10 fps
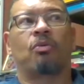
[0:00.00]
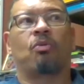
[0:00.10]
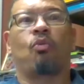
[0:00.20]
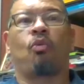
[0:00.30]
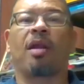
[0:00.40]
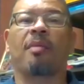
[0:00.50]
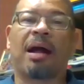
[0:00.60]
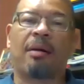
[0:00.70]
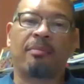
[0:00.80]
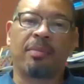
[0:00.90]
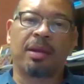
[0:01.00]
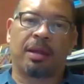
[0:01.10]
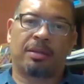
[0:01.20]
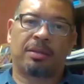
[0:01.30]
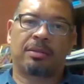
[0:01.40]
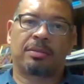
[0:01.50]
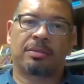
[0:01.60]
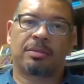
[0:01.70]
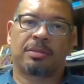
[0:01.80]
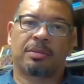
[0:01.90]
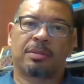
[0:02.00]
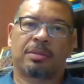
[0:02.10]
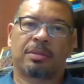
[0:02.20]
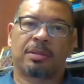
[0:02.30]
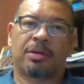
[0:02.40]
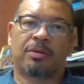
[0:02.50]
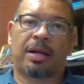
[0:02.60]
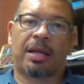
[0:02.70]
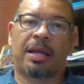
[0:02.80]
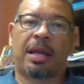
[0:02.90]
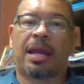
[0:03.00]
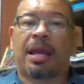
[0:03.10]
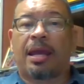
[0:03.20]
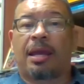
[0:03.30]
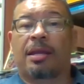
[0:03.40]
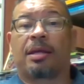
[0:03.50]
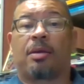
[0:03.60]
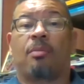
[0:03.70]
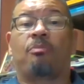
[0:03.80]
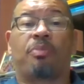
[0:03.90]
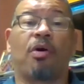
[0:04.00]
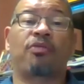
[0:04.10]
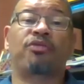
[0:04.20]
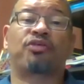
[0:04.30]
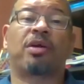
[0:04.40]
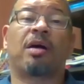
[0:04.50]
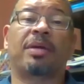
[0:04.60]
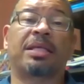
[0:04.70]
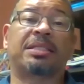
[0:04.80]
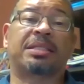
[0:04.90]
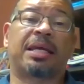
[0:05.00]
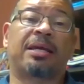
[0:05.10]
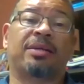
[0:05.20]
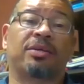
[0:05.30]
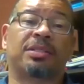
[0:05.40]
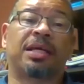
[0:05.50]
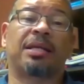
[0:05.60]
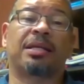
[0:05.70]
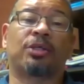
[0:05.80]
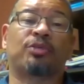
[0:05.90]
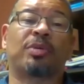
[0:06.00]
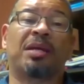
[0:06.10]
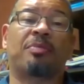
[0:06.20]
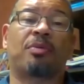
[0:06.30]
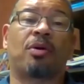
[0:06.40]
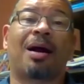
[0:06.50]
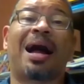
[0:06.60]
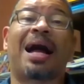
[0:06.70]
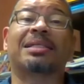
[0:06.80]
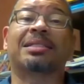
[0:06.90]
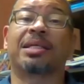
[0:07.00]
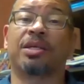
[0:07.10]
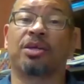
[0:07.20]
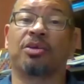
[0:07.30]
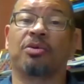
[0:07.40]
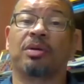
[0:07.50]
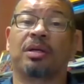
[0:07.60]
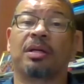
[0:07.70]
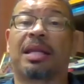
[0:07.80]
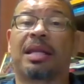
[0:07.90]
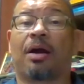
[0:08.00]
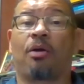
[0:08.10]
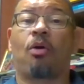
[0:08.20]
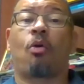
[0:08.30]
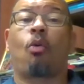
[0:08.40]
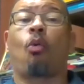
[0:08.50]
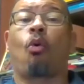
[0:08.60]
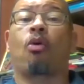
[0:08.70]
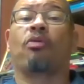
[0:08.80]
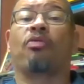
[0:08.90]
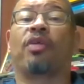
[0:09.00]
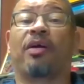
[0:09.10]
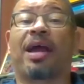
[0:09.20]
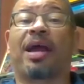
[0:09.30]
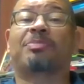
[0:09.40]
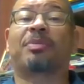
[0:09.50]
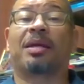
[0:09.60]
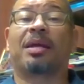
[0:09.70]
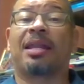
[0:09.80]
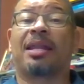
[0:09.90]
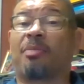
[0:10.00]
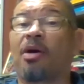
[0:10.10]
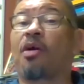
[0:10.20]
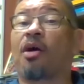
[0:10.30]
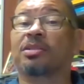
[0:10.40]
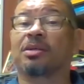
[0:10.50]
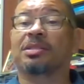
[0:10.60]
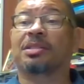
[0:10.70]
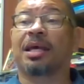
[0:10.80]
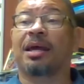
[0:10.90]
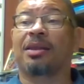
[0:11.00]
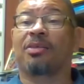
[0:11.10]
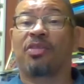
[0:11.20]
What about me? Right? And both Trump and Sanders said to those people, I see you. Now, and they both also said